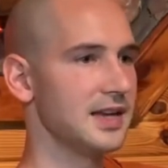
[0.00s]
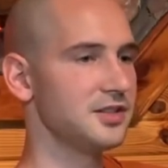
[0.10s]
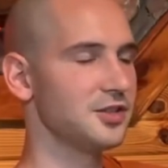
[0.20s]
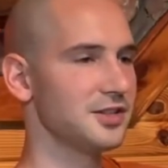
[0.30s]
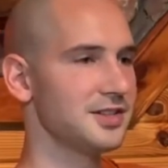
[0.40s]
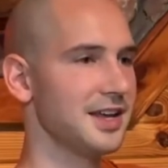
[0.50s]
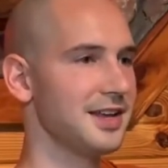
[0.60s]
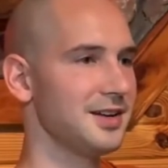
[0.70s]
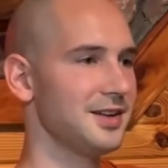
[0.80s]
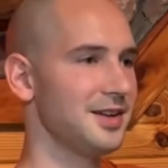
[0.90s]
It's just
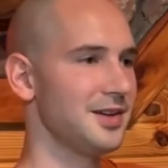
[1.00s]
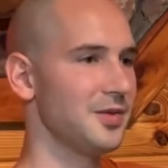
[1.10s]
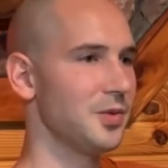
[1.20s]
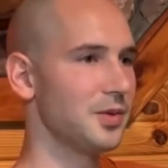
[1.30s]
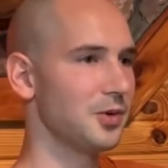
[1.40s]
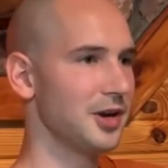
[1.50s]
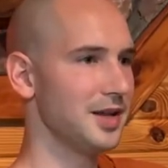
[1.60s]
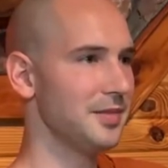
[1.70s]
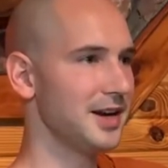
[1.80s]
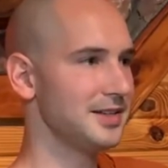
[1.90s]
that when we're
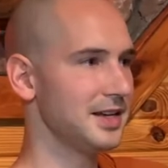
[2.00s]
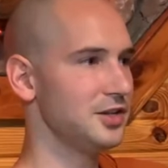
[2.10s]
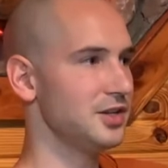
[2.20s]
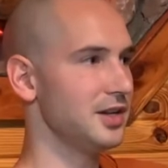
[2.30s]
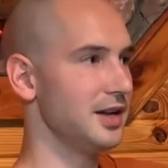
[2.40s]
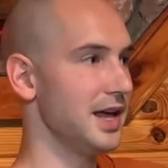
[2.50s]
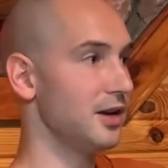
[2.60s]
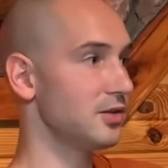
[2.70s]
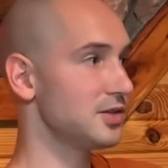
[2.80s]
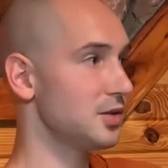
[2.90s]
in meditation,
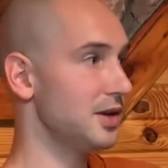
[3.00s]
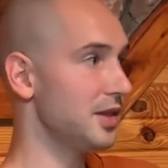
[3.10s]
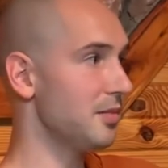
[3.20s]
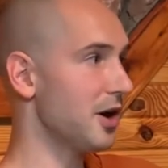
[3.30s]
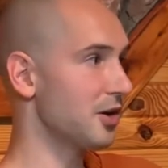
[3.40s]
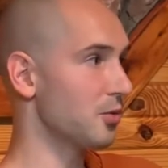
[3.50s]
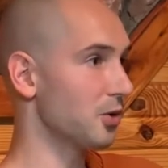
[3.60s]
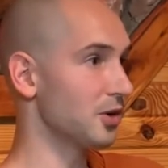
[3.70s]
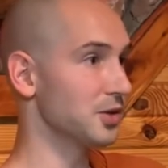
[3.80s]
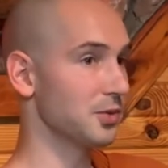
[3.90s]
and also in the modern
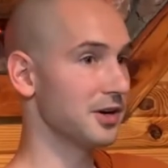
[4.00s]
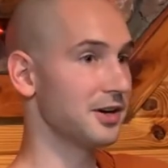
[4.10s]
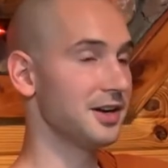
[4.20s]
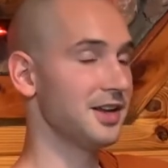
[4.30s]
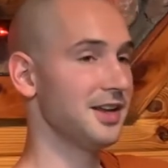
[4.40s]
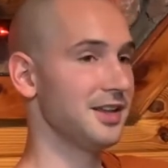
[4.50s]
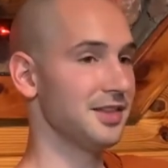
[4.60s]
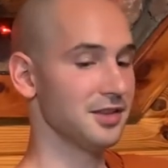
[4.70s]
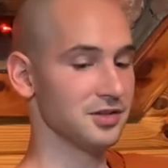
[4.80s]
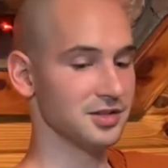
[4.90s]
world where
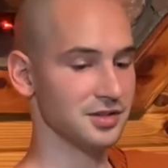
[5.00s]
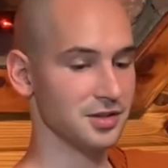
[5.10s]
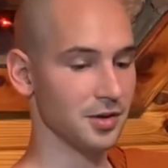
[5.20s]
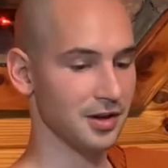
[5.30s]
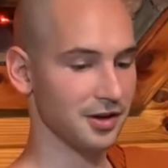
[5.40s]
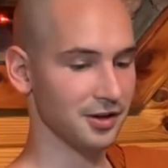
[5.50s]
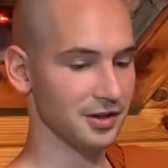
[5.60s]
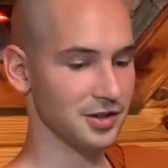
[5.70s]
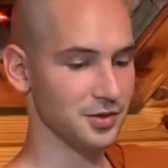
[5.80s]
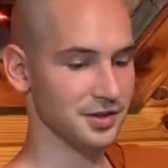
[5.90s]
there's no longer
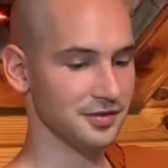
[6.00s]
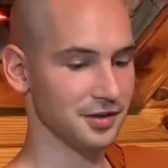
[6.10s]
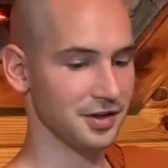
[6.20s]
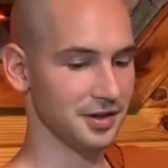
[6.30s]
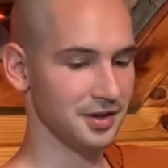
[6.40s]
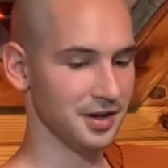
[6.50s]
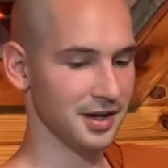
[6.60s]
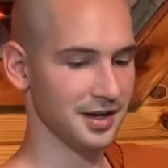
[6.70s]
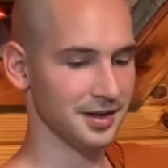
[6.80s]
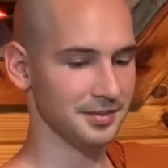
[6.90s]
a use for
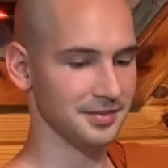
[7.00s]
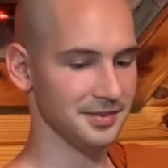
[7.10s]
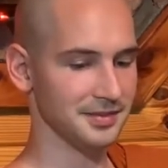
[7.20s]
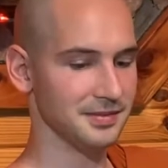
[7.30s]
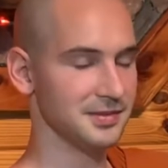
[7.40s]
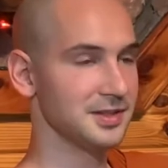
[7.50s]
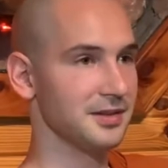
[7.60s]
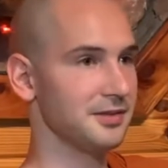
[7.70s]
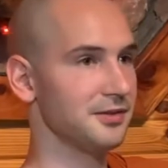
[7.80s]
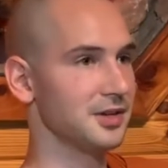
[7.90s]

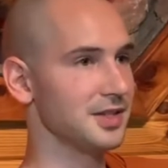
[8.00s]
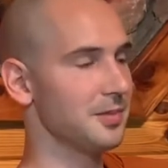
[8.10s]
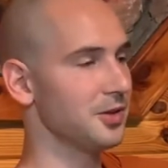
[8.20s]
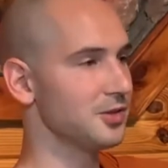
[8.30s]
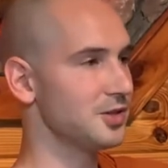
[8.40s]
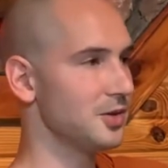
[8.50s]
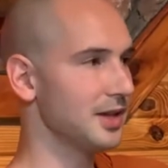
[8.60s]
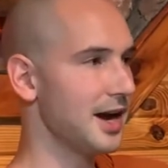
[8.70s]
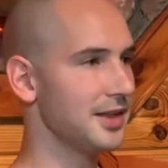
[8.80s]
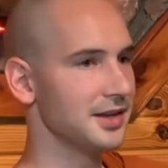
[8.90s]
example, there's no
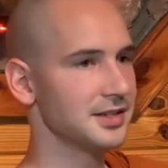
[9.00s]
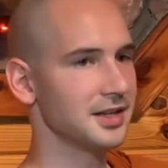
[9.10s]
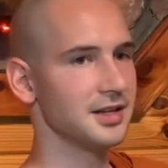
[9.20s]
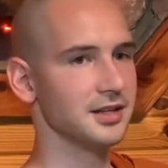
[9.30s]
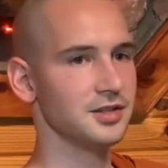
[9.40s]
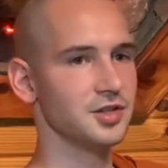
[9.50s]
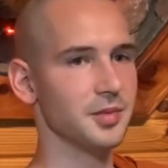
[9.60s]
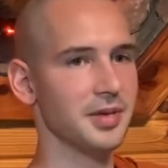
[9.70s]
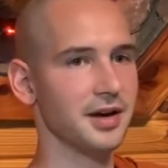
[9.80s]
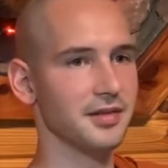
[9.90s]
lion that's going to
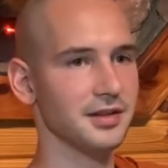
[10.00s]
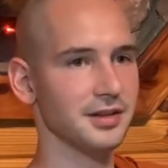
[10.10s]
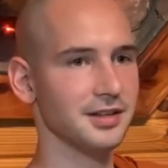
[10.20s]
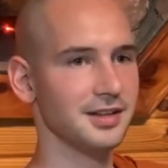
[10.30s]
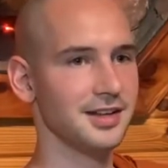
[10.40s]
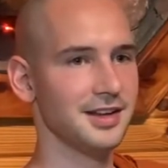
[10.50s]
jump out of the